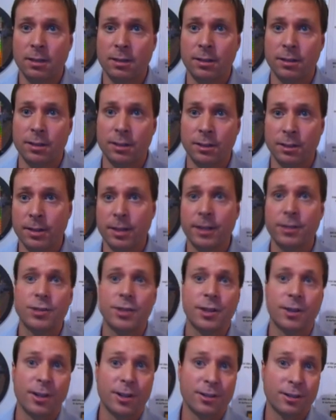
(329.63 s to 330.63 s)
the next
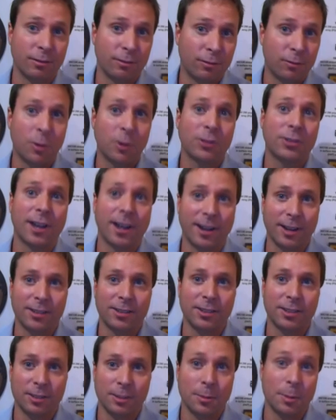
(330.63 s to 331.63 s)
generation four socket
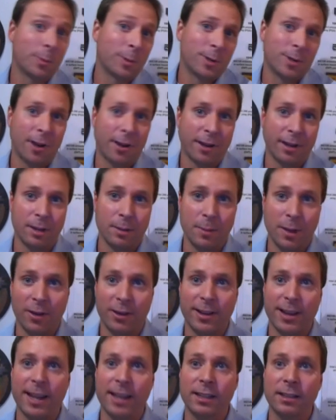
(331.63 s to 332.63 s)
system that we're talking
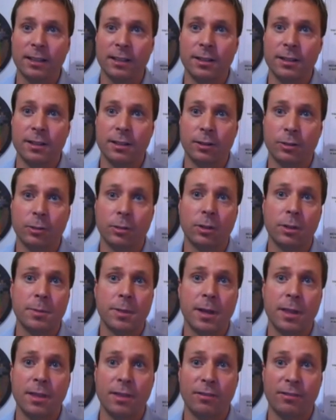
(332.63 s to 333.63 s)
about, Caneland, has really
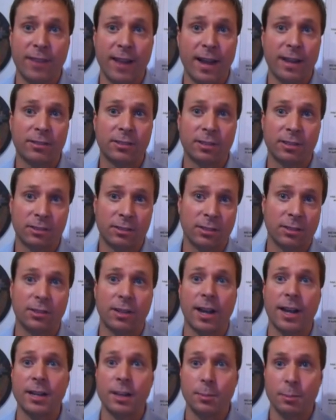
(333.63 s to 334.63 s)
been the fastest
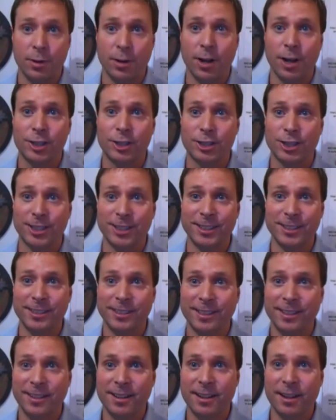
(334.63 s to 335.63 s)
design to production
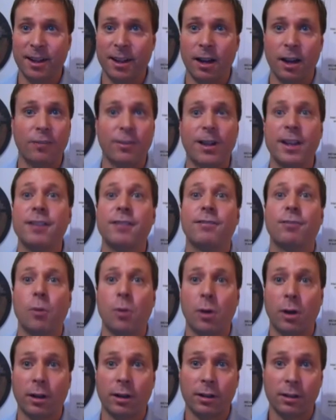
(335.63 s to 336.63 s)
uh, of any
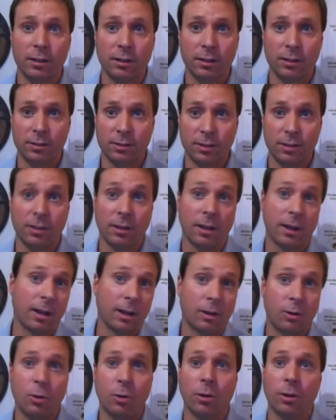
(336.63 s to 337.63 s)
four
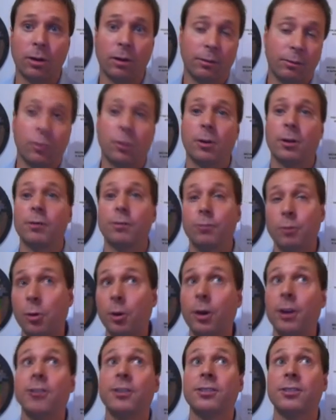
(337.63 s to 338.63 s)
uh, core four,
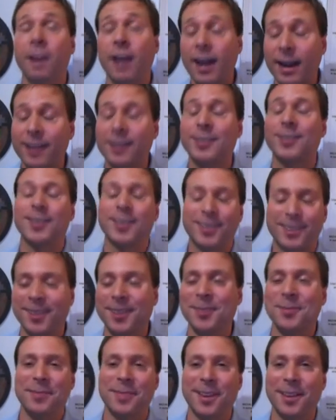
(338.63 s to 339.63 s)
four socket
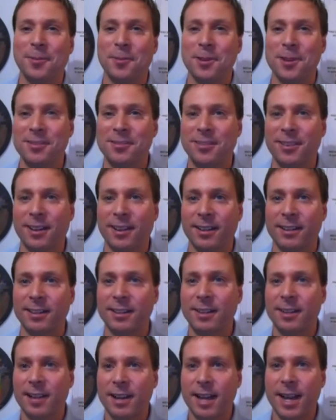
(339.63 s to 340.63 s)
system than we've uh,
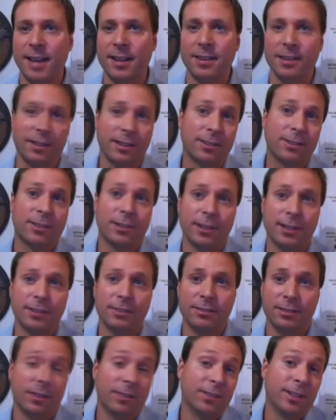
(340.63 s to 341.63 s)
had in the history
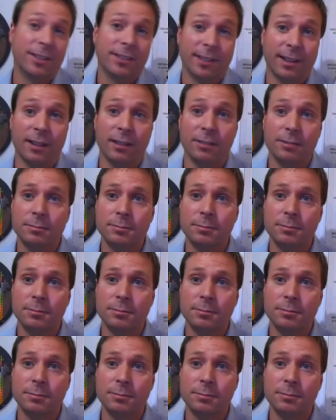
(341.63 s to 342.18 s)
of, of Intel.